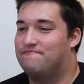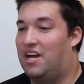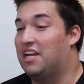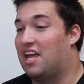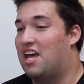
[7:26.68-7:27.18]

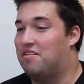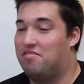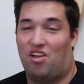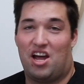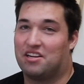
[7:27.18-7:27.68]
Again,
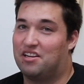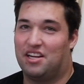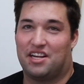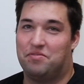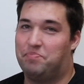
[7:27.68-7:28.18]
like
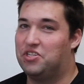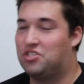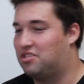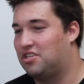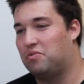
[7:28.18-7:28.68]
it can be
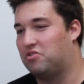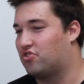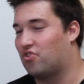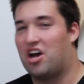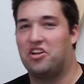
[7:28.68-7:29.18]
to do with
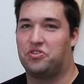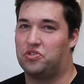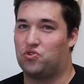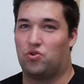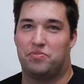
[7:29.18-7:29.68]
dryness or
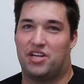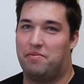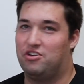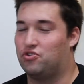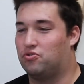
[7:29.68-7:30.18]
storm
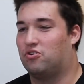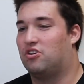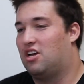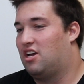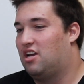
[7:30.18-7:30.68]
damage, or
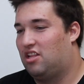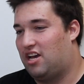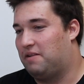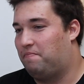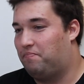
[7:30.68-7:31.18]

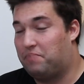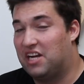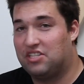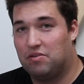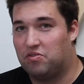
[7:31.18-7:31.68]
like
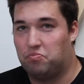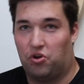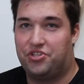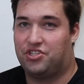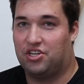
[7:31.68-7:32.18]
basically with
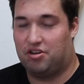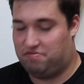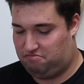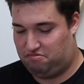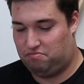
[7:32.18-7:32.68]
moisture.
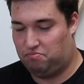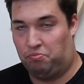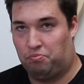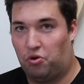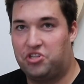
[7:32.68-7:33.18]

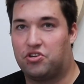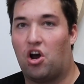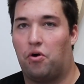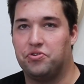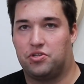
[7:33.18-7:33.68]
Moisture
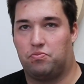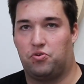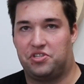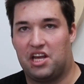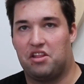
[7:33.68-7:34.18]
holds the
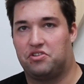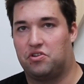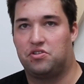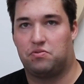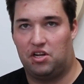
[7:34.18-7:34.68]
wood together, so
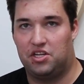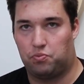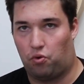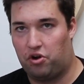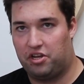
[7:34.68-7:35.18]
it's
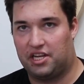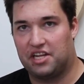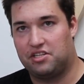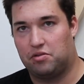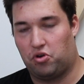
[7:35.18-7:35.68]
water that
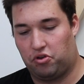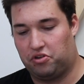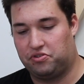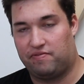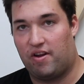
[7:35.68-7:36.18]
gets in the
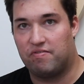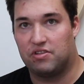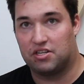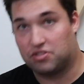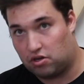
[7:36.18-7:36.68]
molecules of
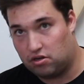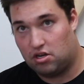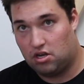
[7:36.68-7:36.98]
everything, so